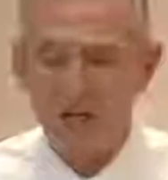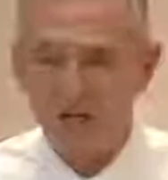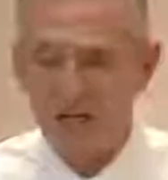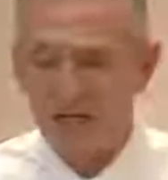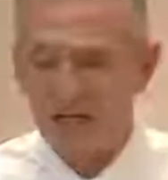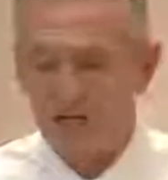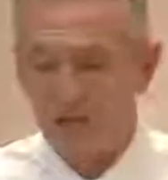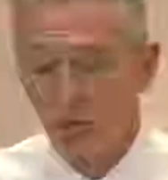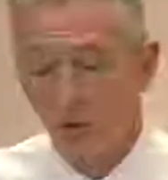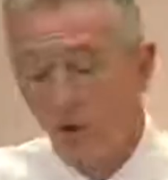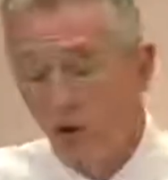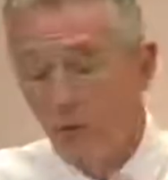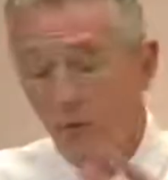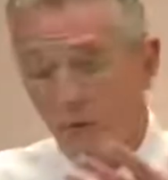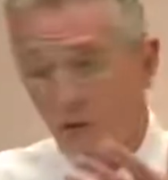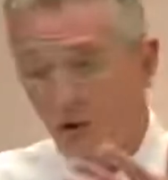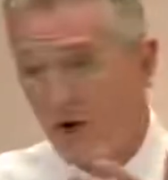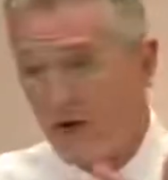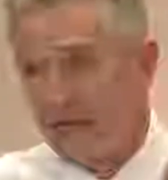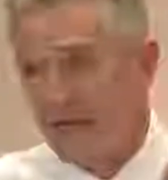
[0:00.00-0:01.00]
just, or
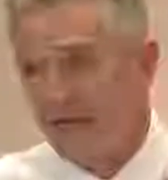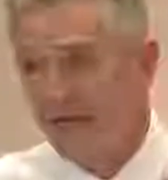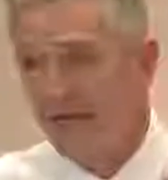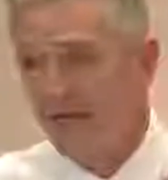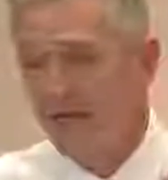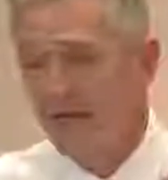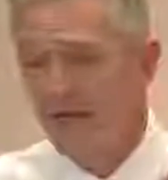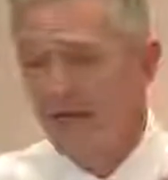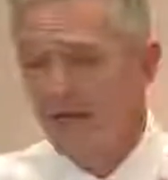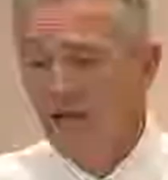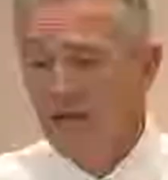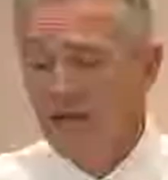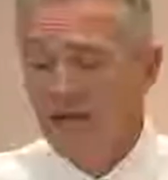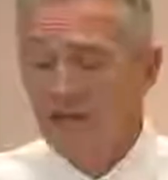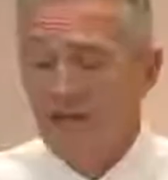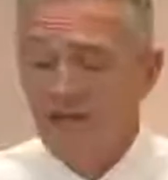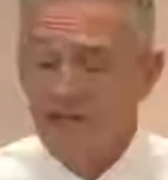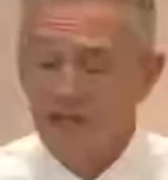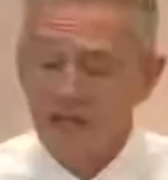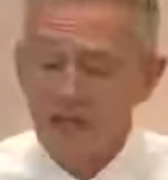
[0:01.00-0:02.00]
praying,
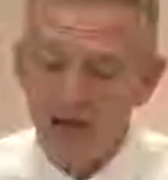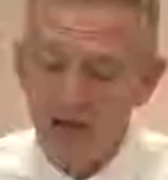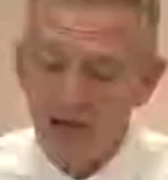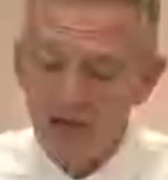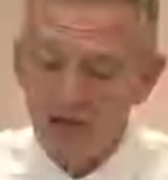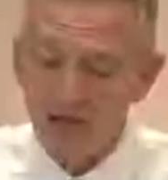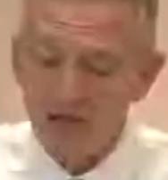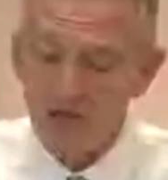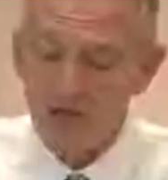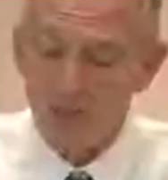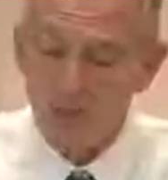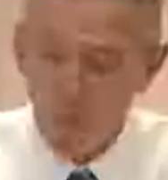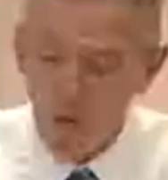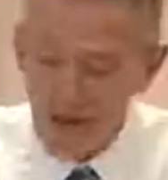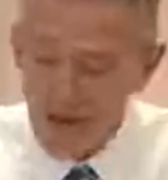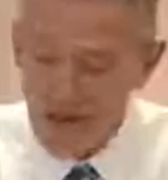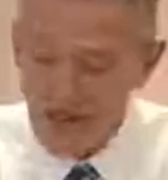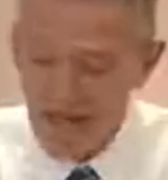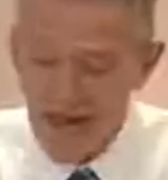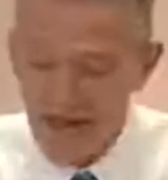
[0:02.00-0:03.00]
is not just
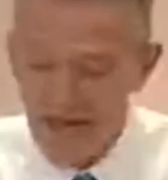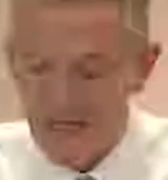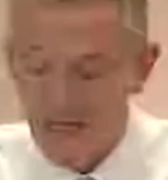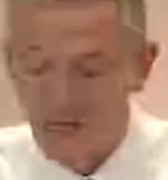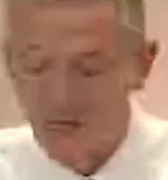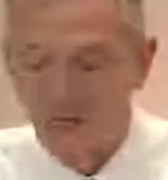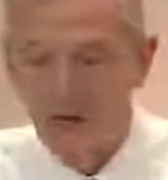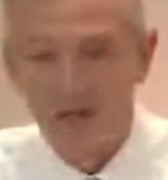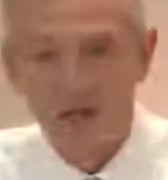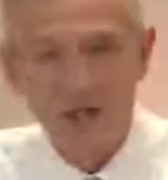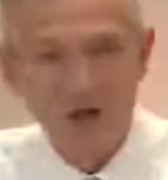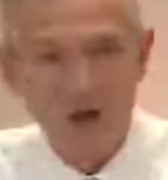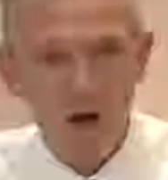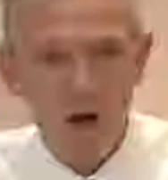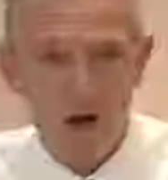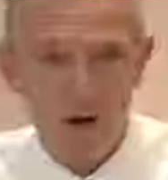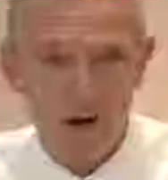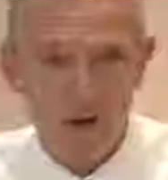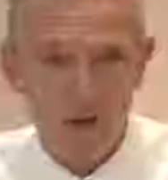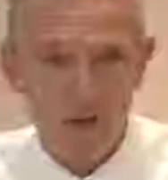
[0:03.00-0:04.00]
one size fits
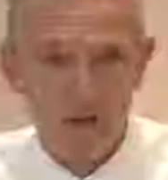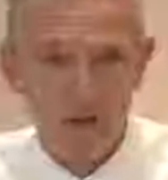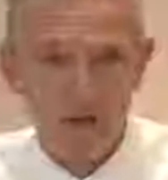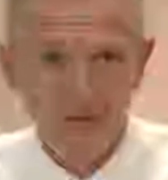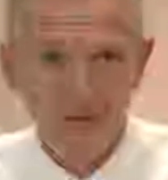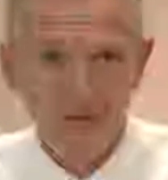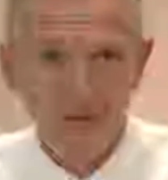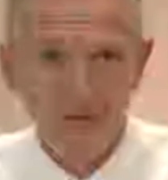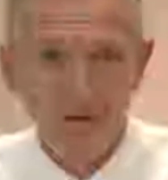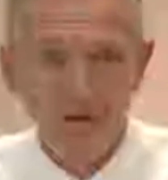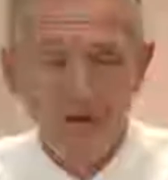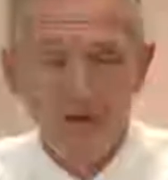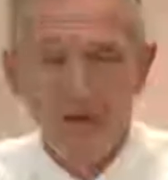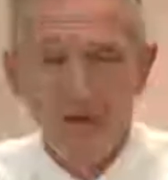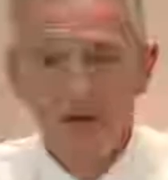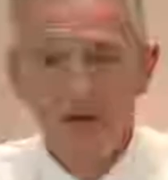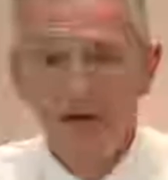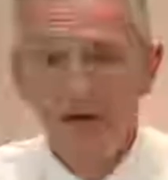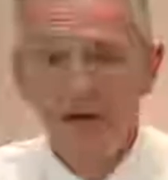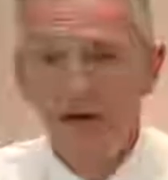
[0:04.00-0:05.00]
all.
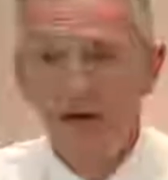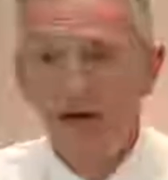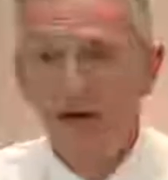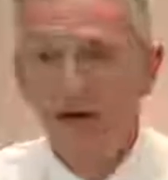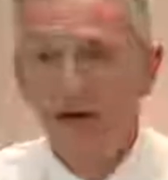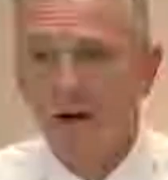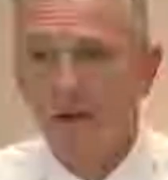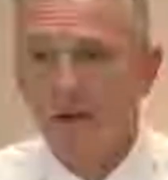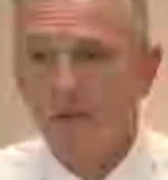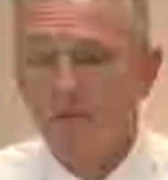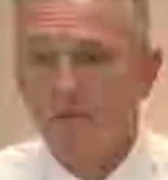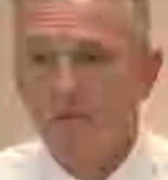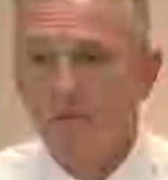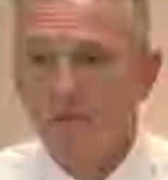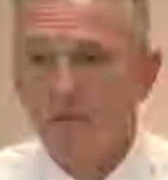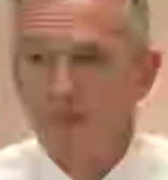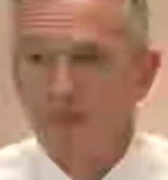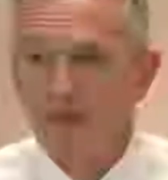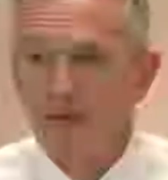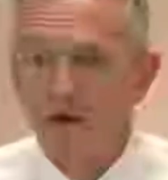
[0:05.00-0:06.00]
Uh,
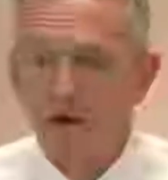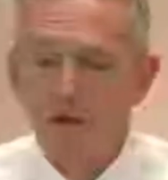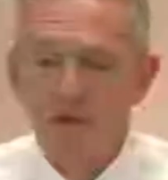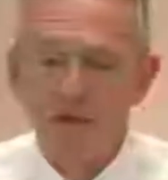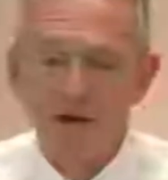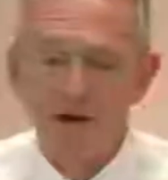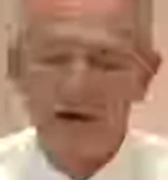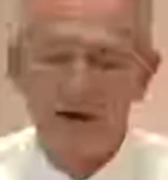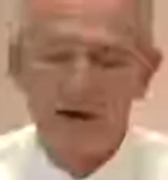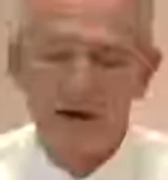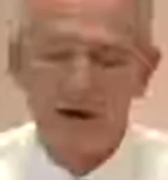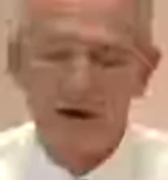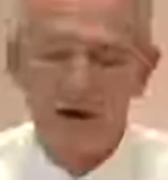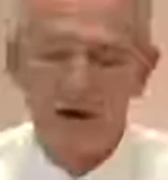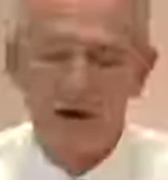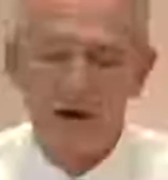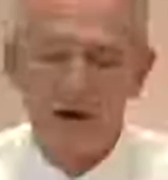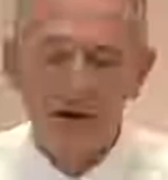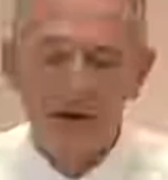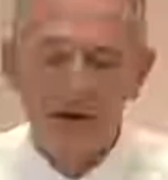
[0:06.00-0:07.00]
you know, there
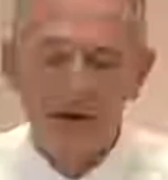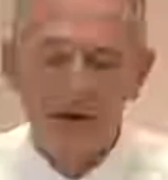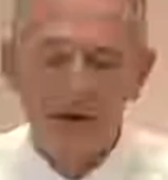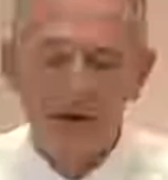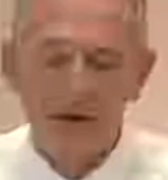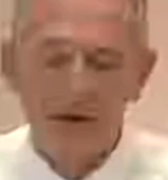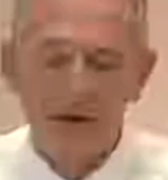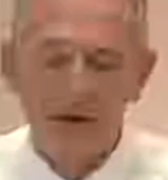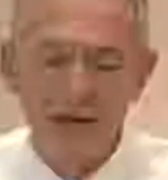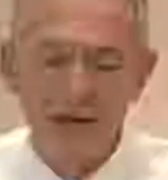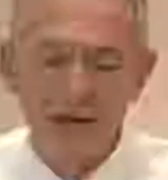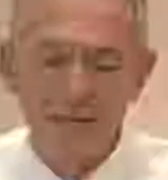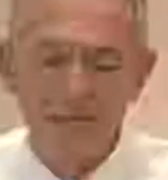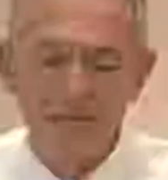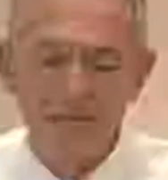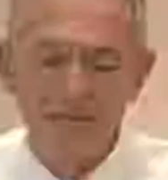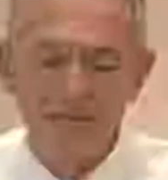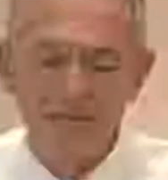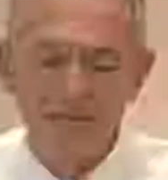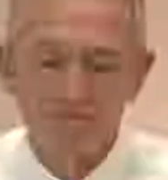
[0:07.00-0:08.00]
are uh,
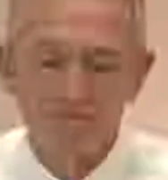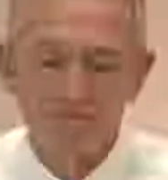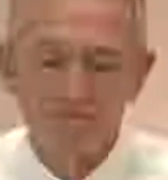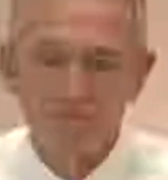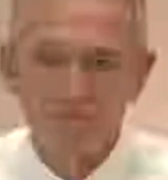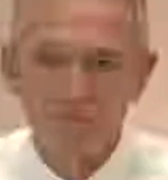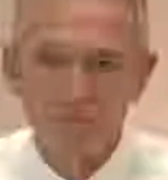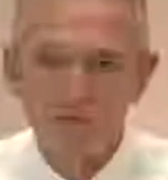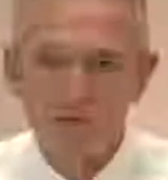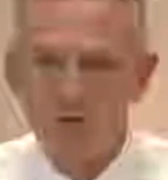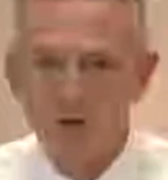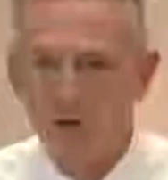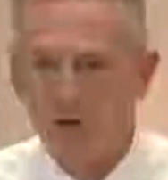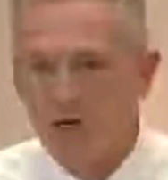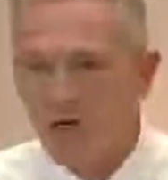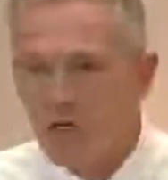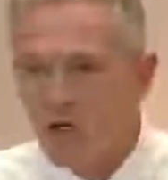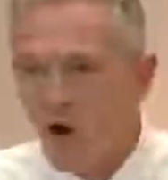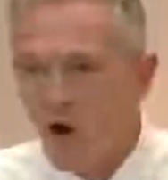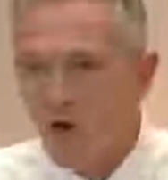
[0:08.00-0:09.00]

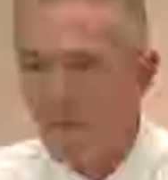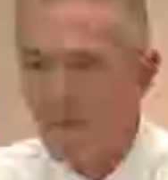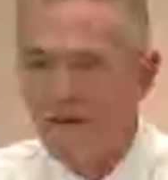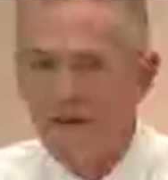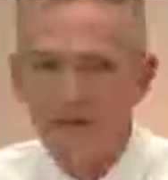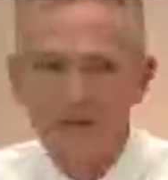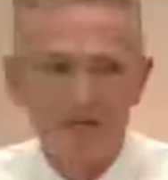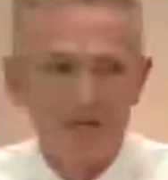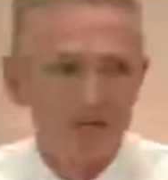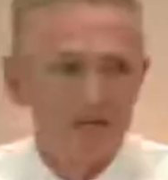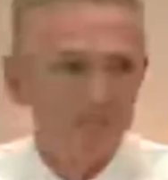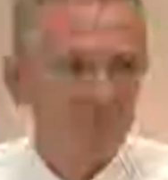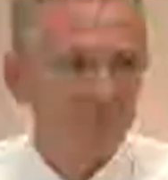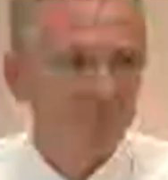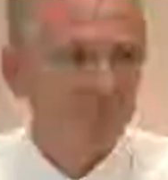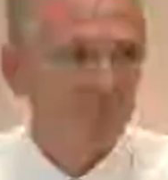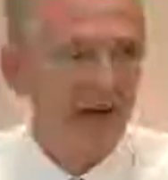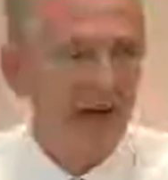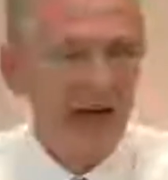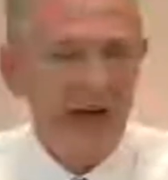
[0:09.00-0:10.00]
certain garments,
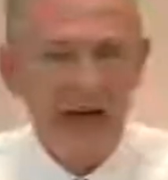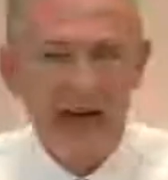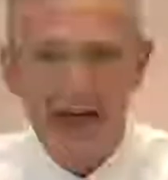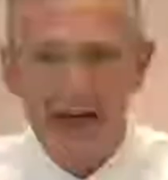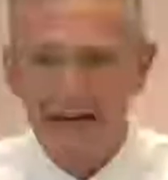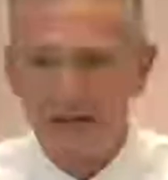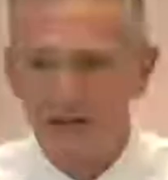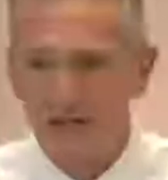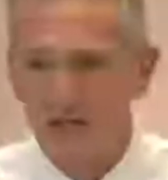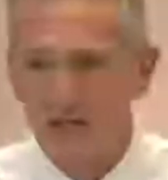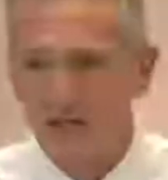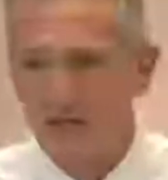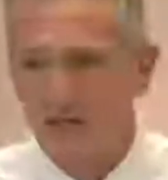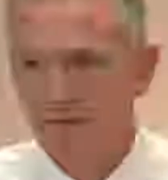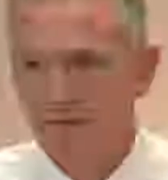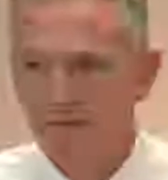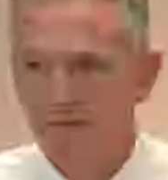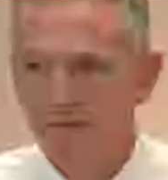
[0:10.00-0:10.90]
hats,